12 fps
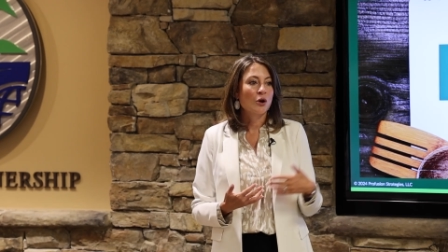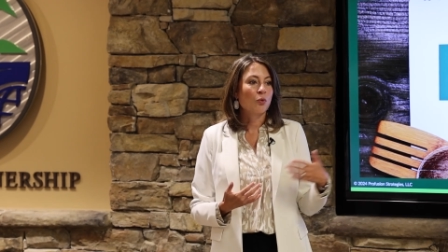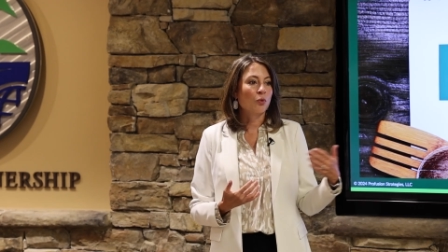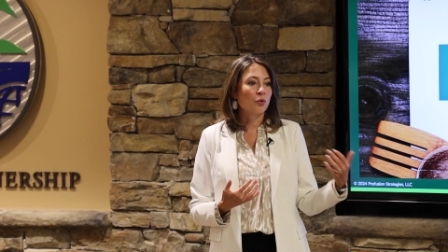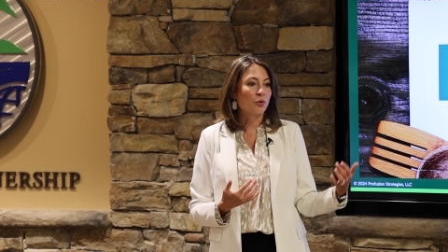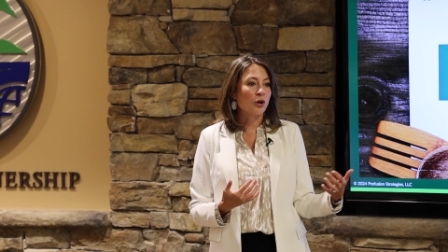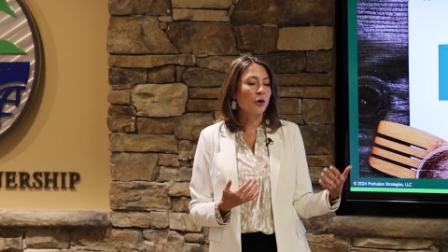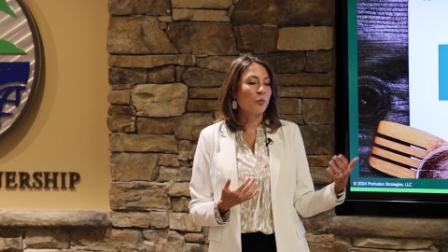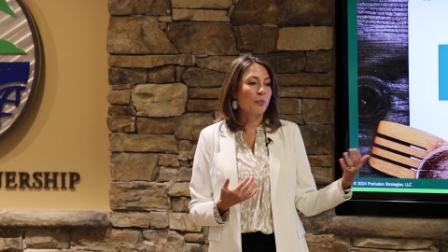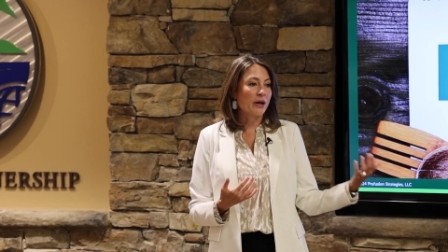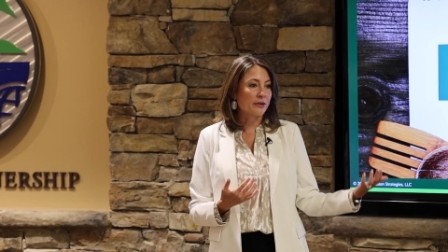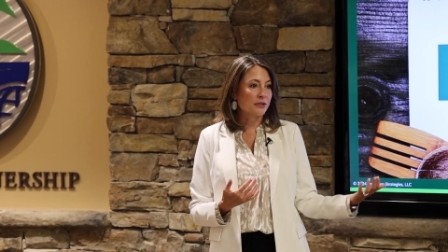will go
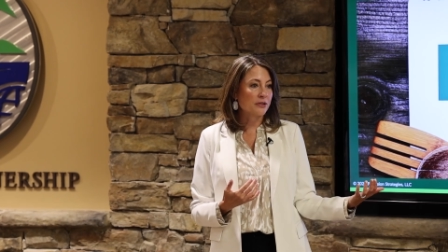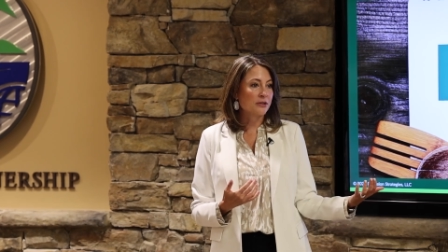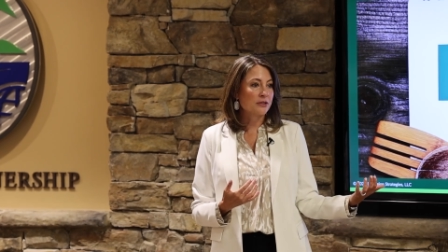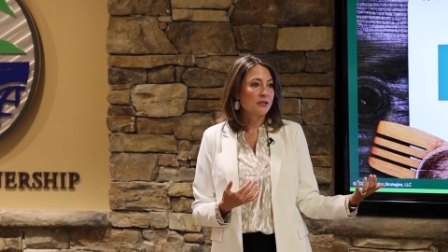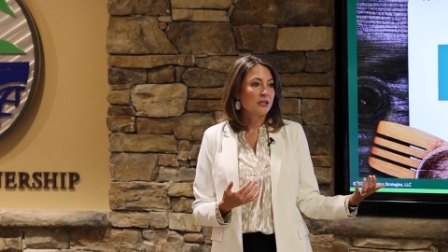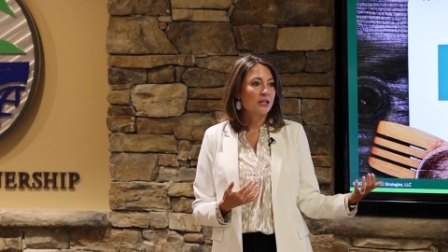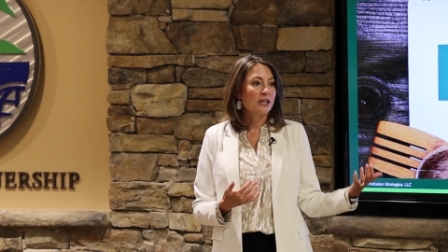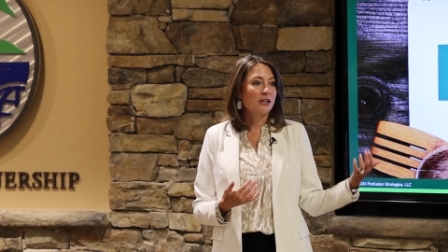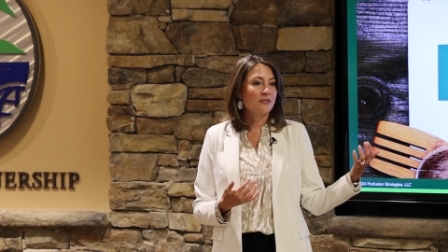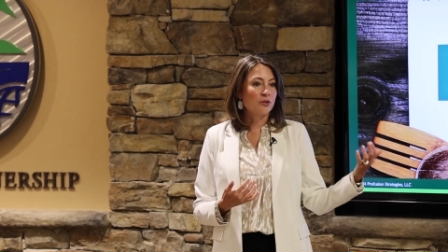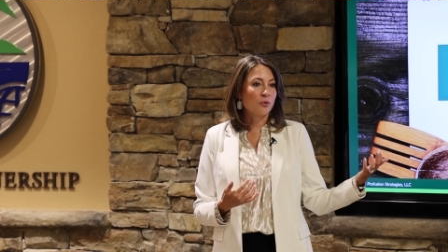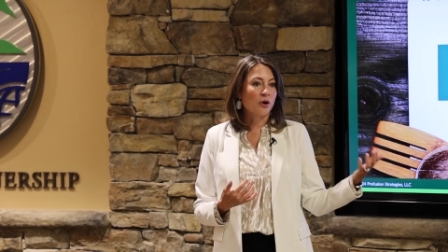better
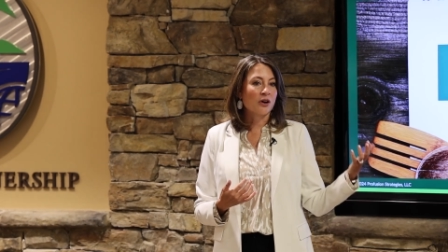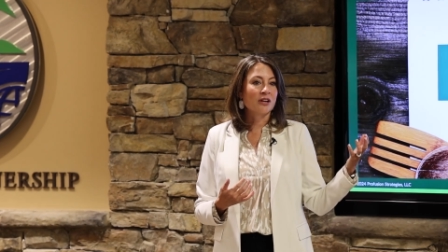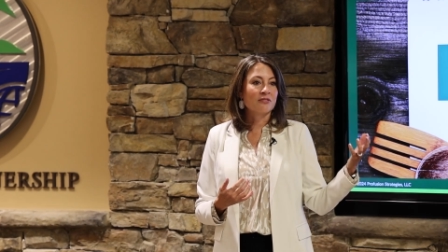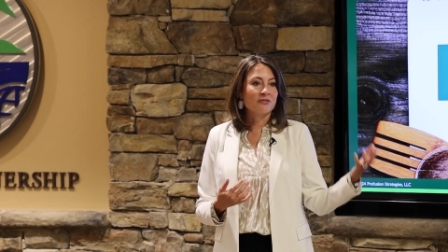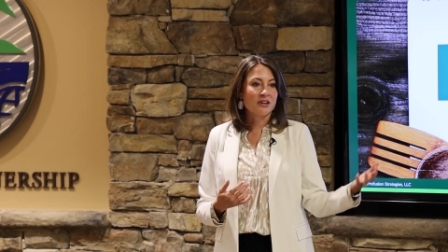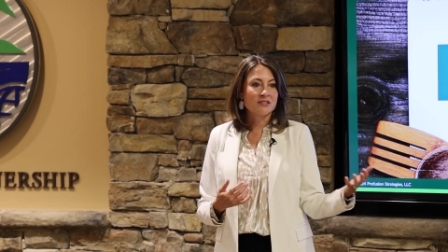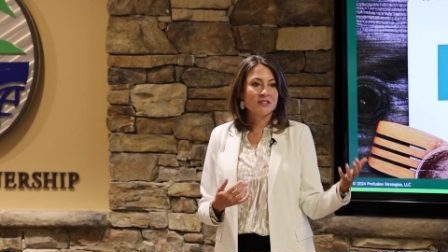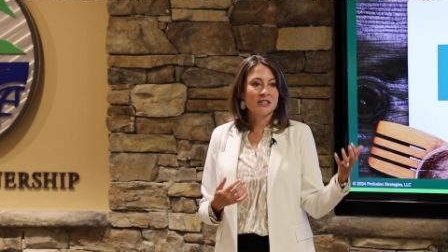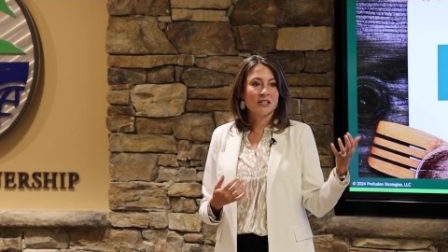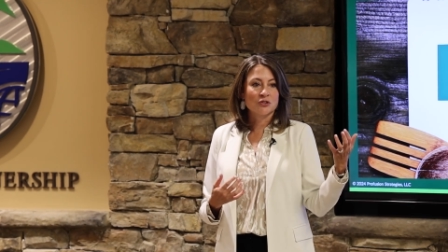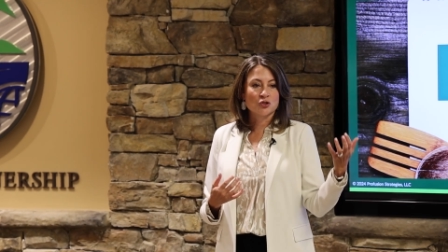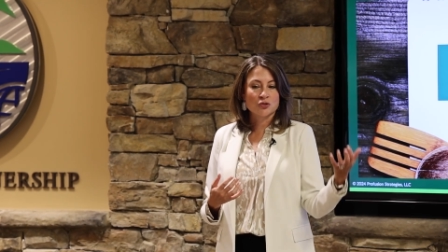if you are
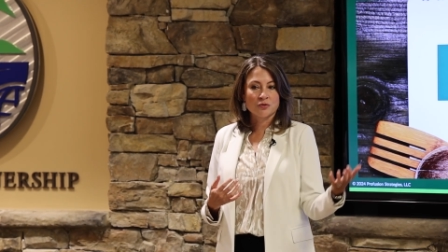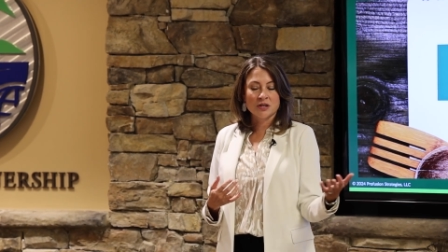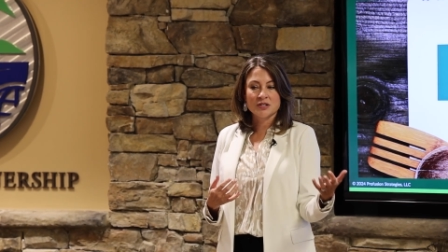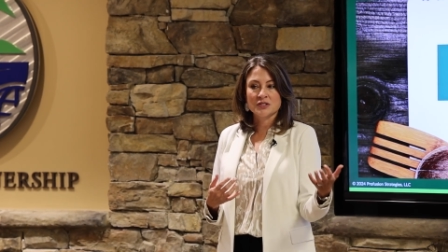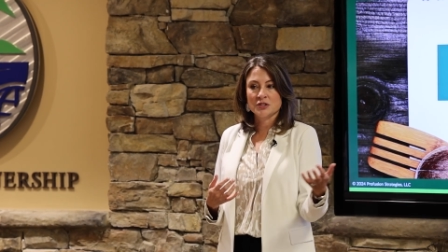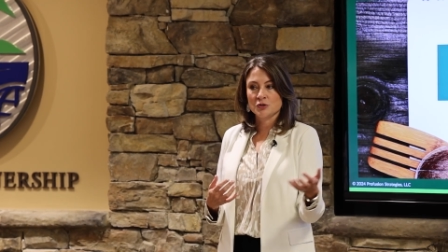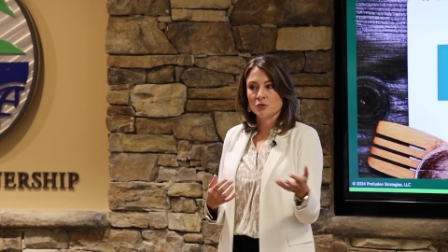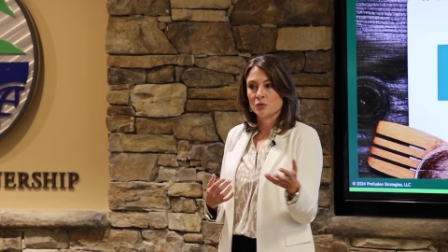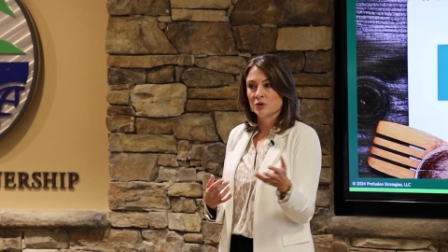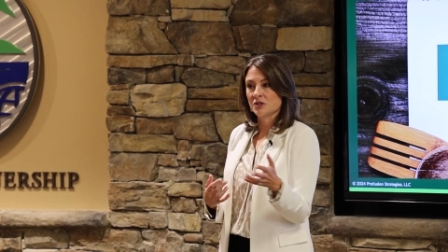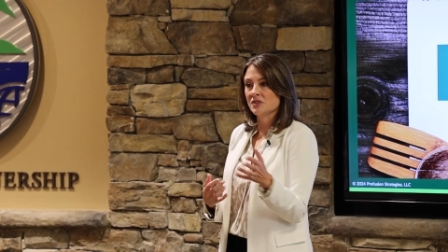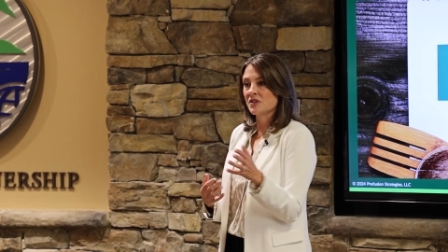investing in trust in your
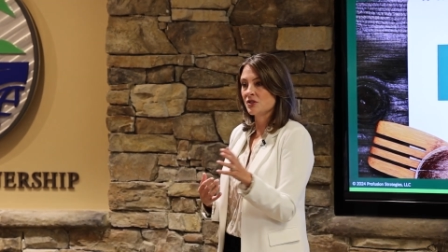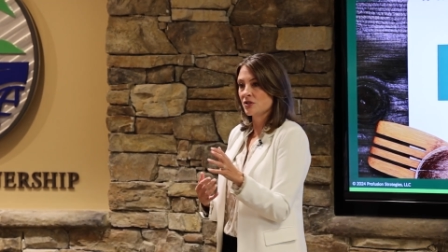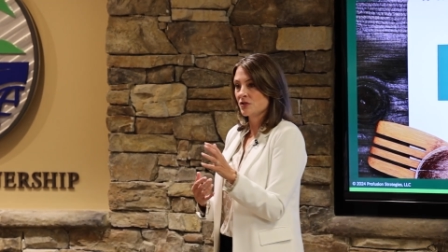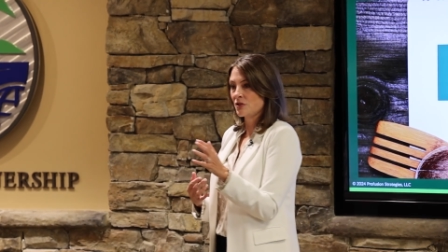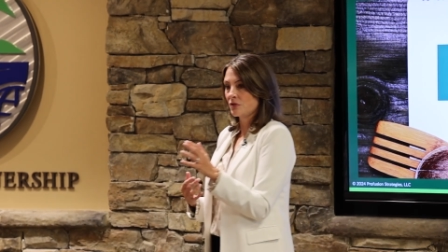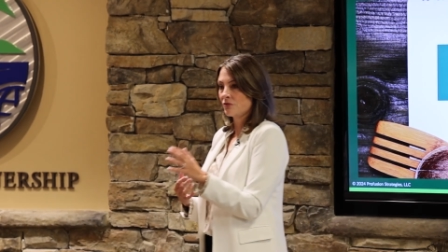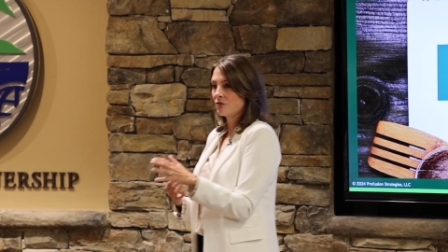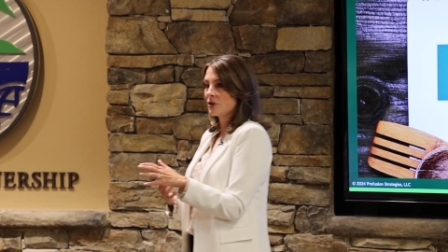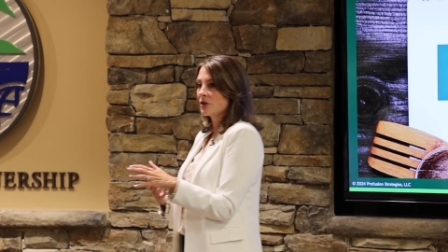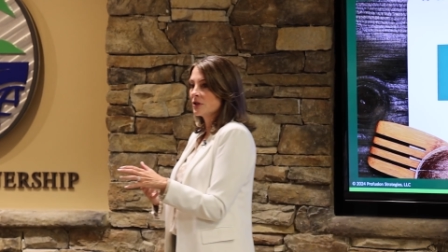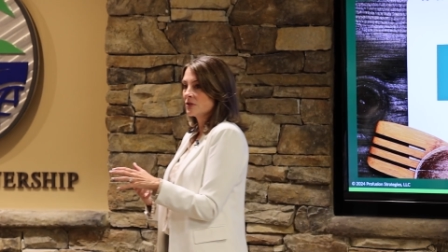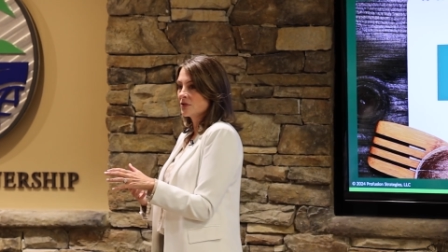organizations on the
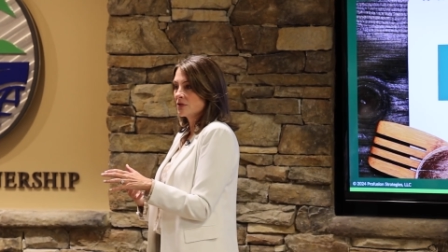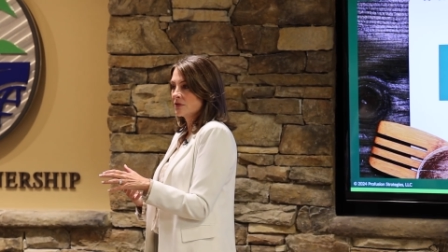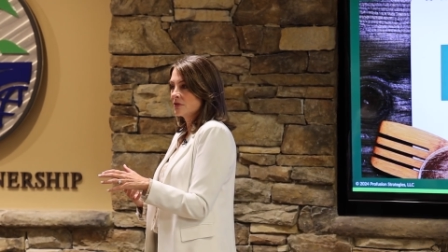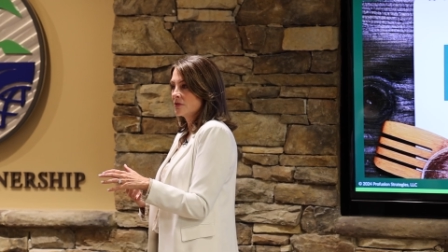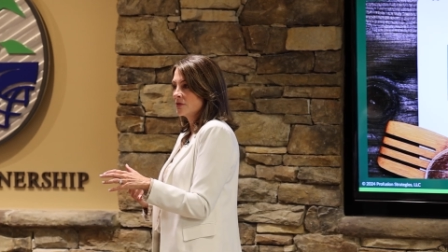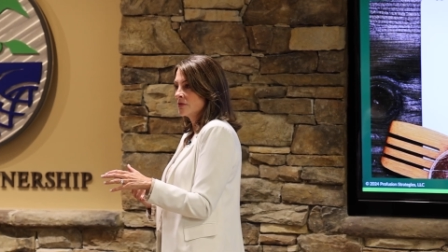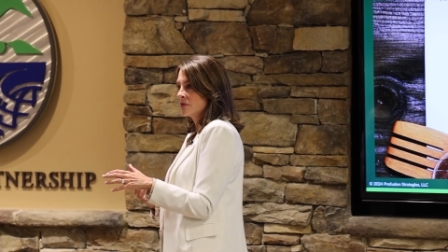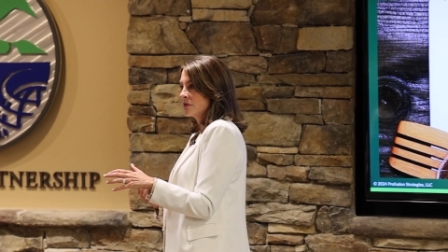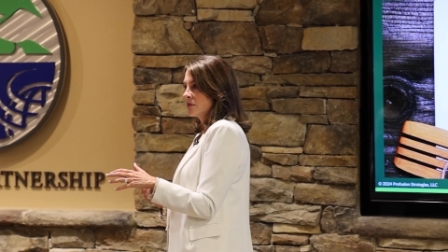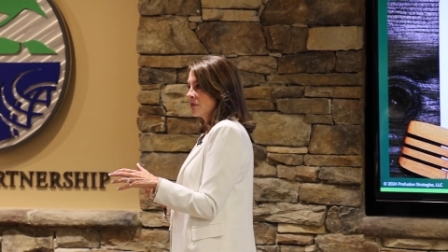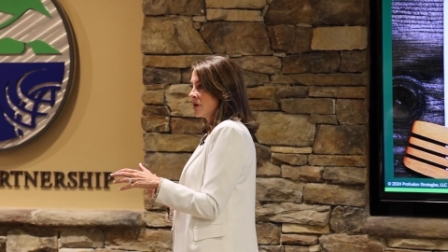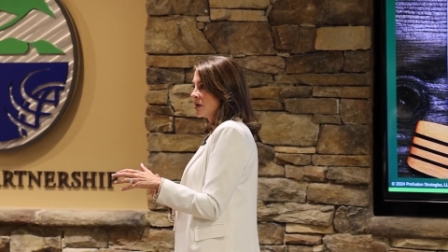front end,
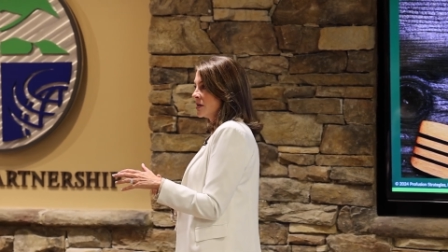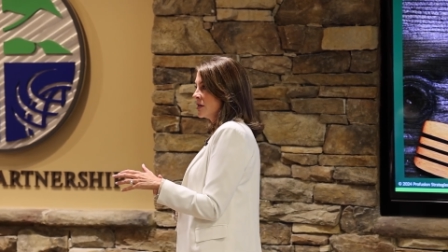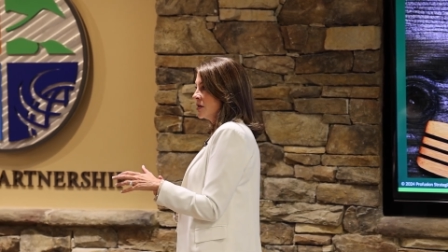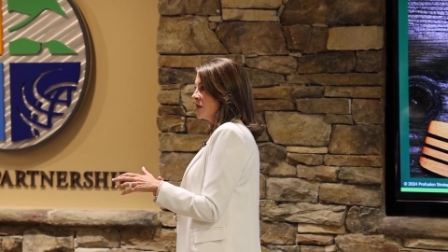right?